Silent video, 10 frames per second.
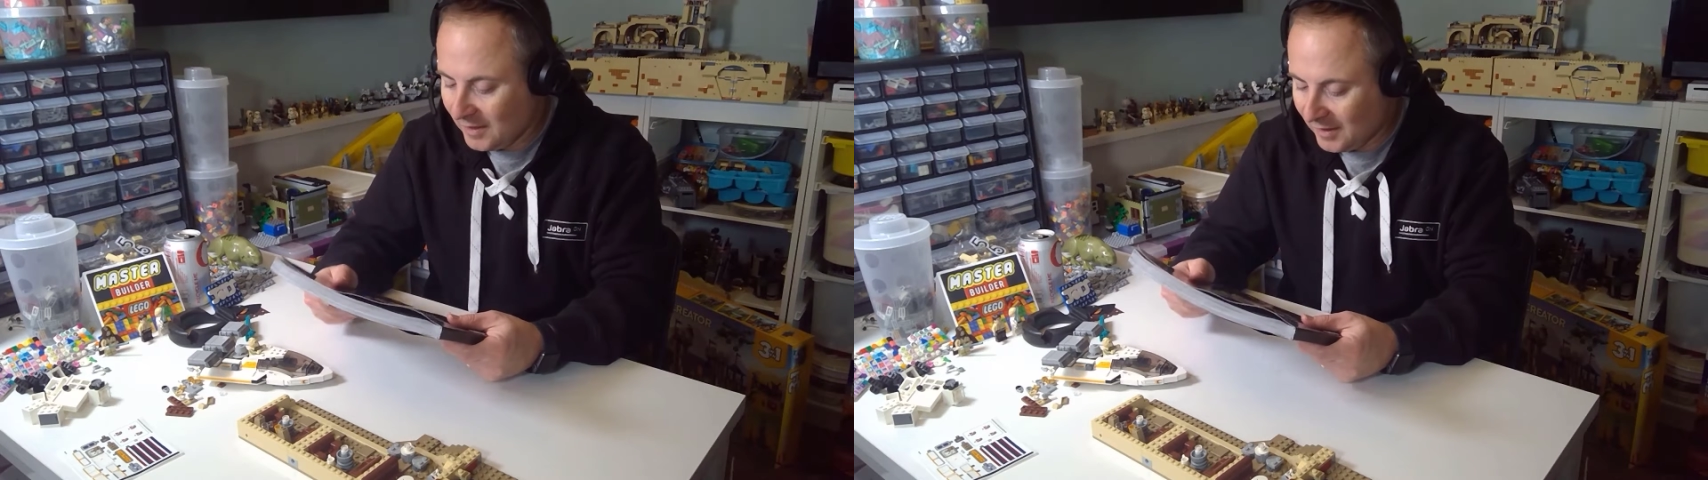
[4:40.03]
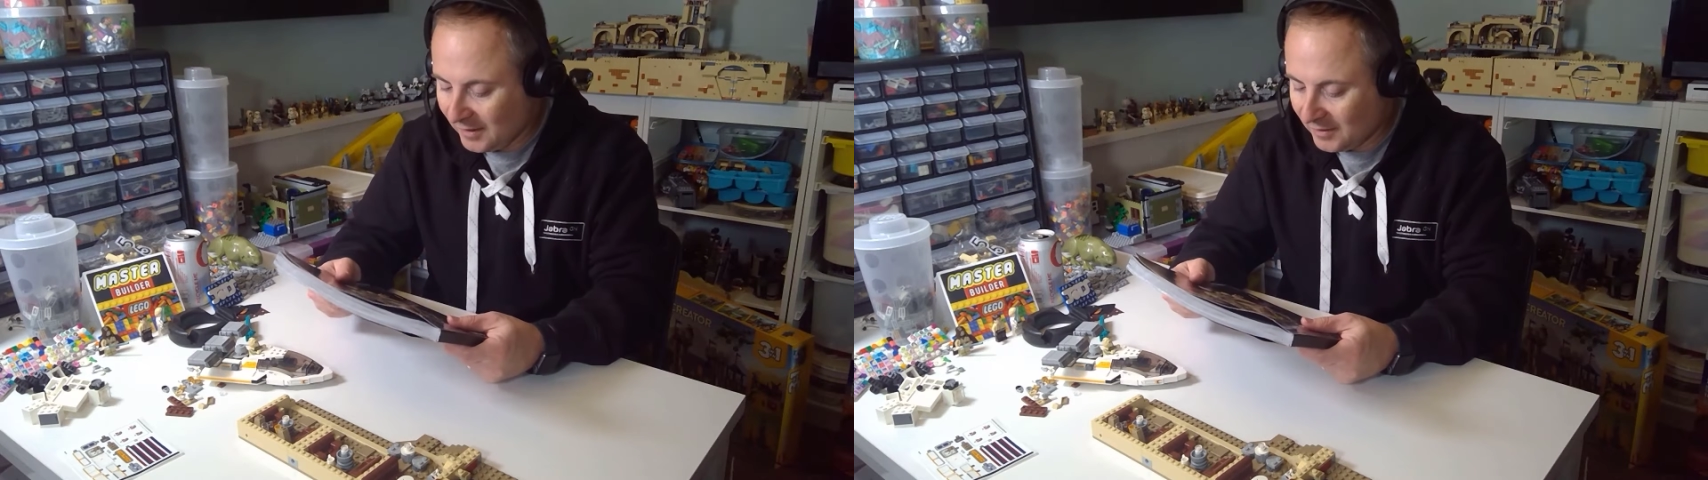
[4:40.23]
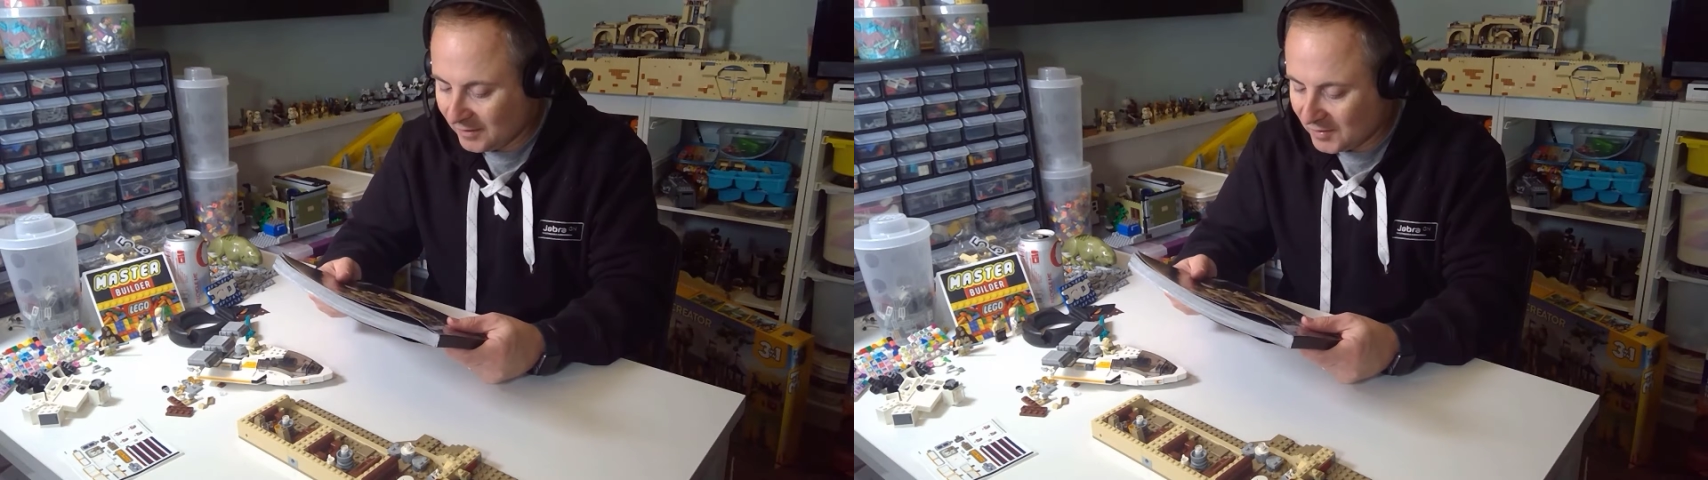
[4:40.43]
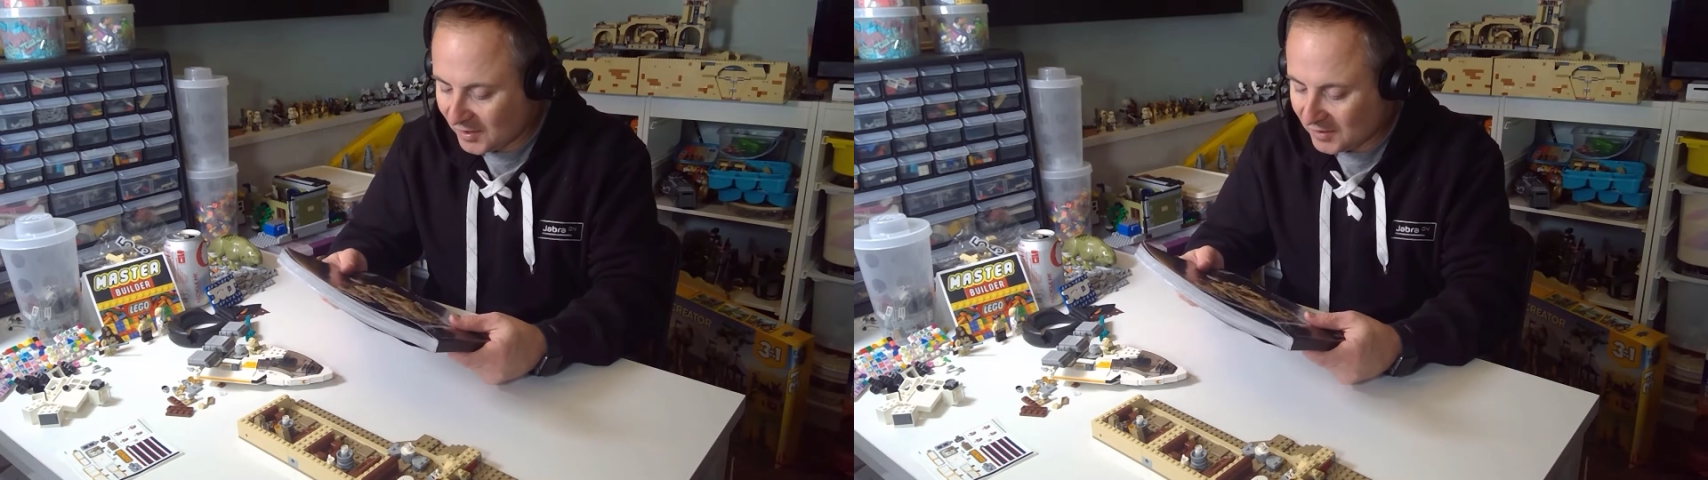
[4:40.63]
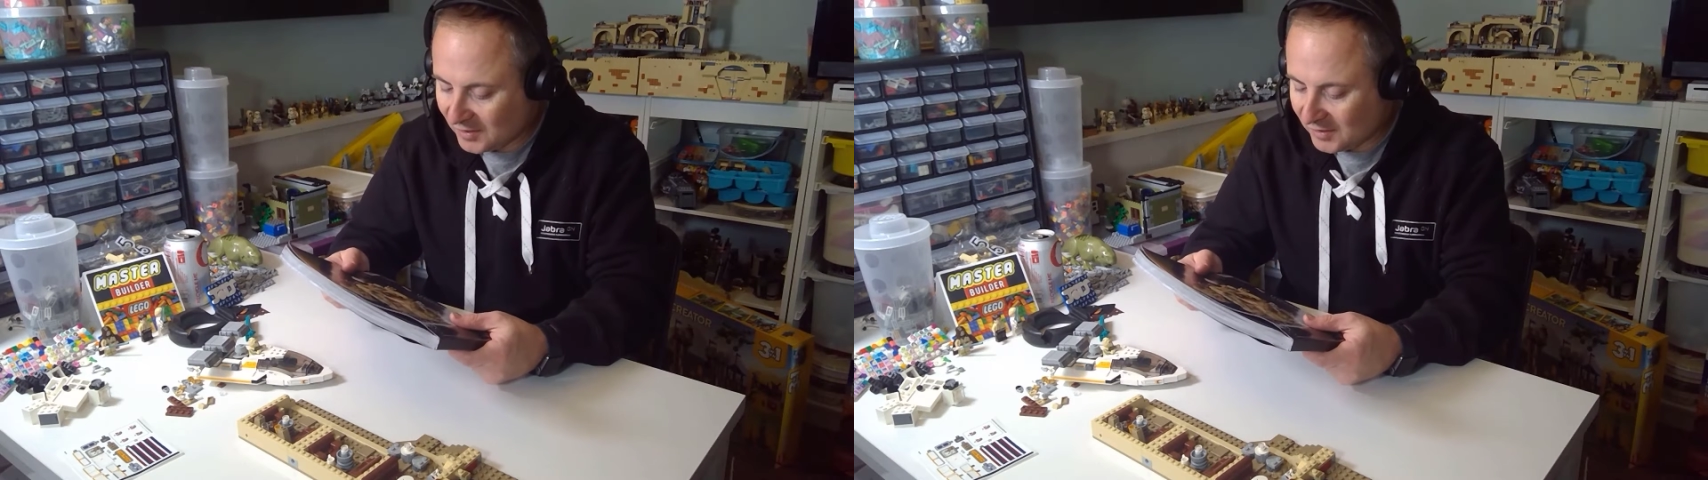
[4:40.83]
And it
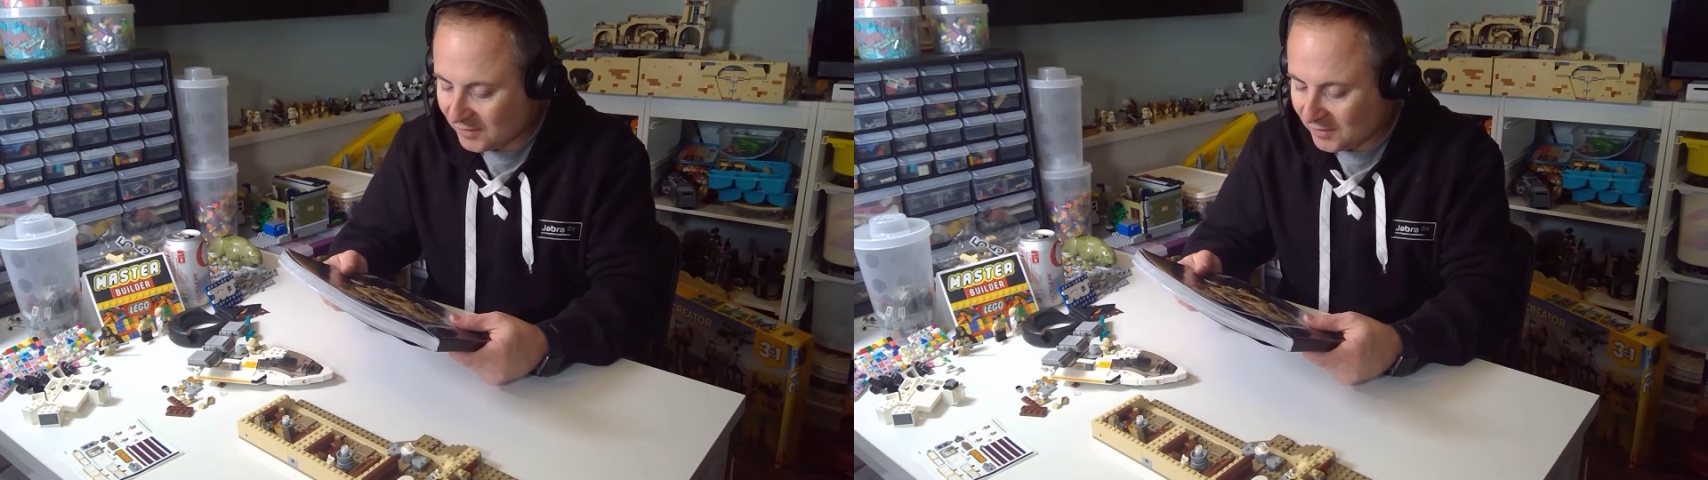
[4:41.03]
says it's